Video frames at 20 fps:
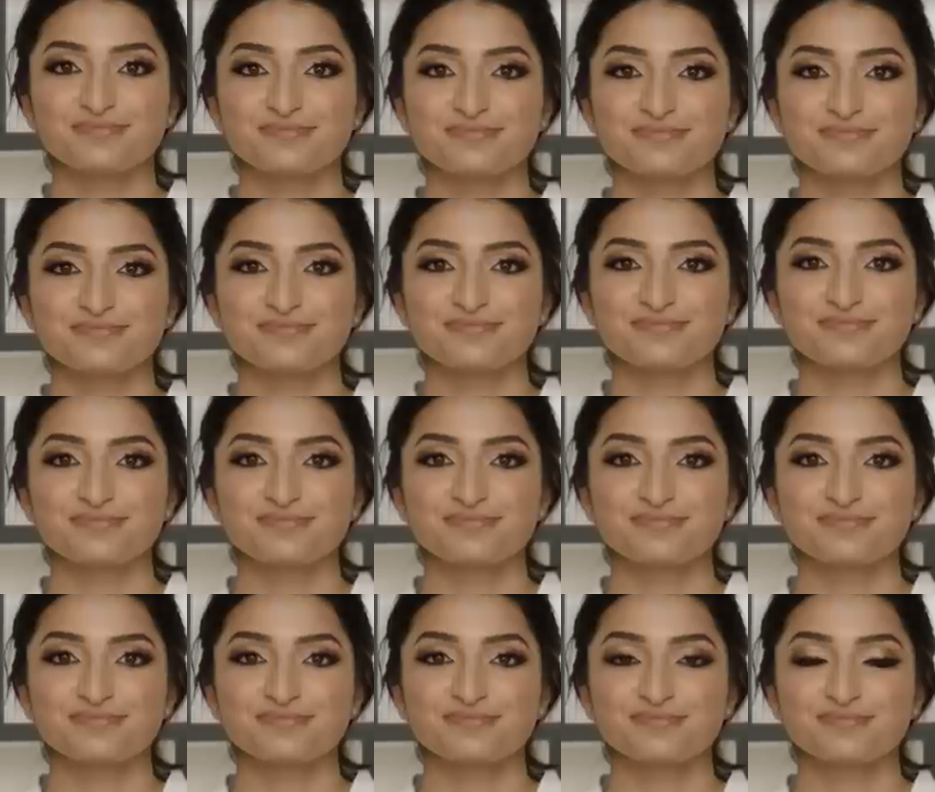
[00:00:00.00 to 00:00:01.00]

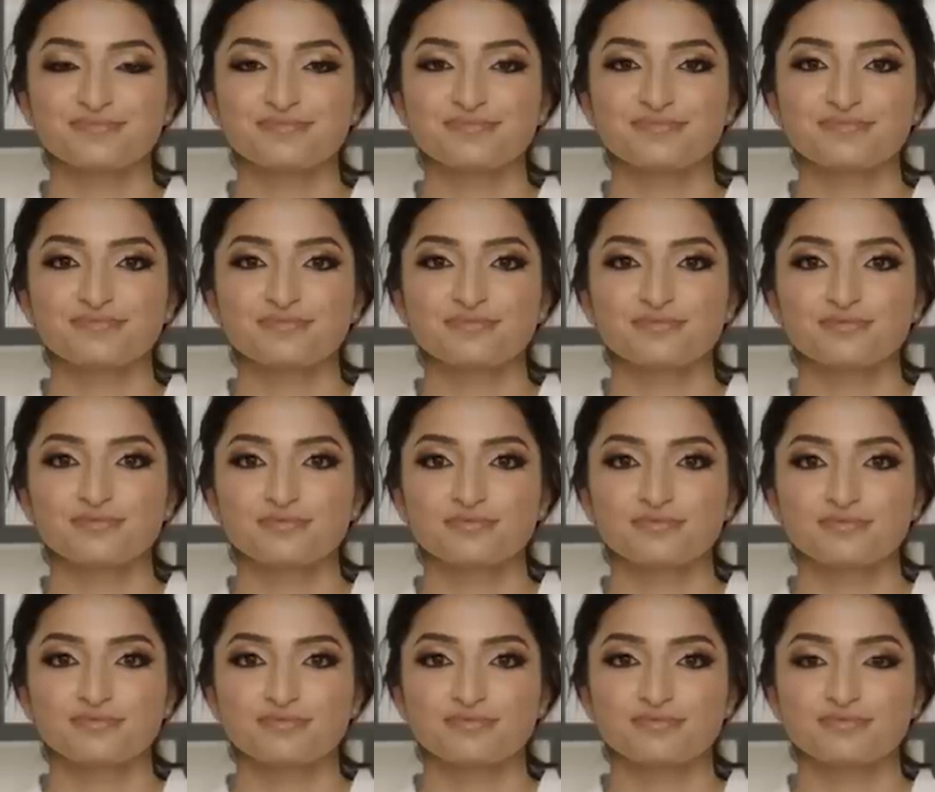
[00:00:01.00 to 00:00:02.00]

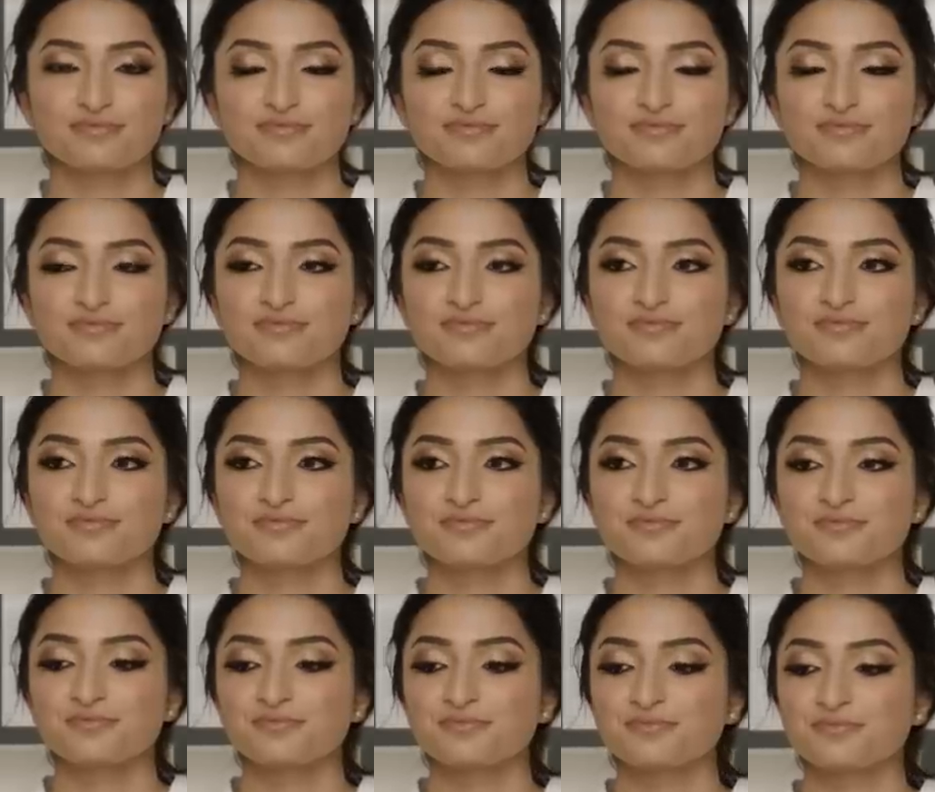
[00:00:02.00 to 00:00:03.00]

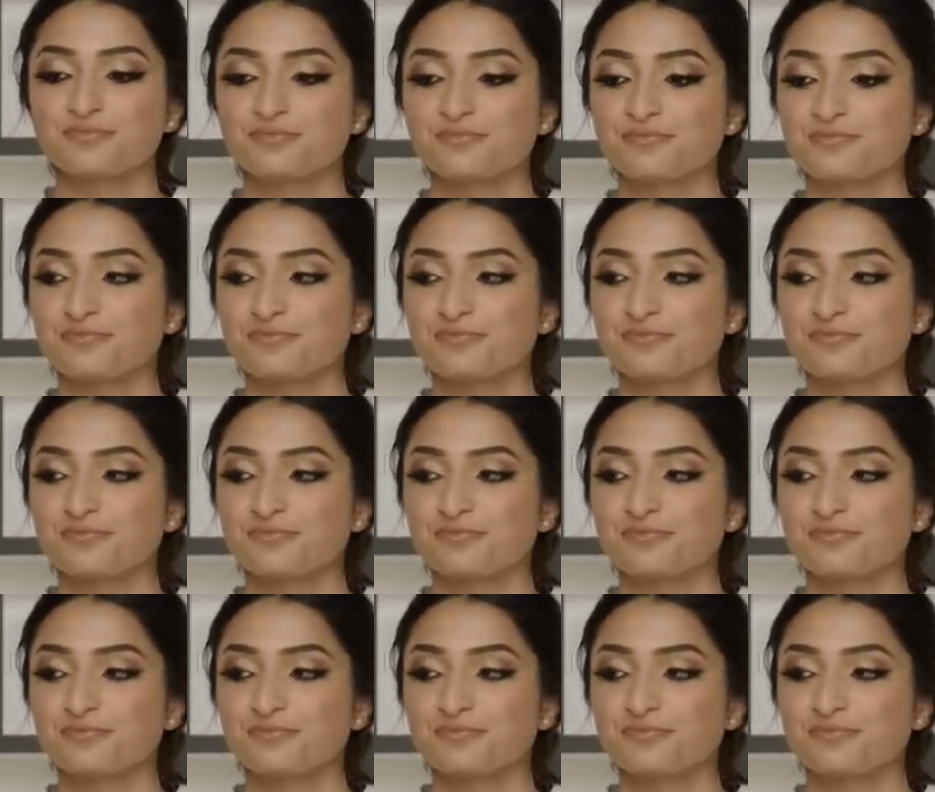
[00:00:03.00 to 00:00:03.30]
(not speaking)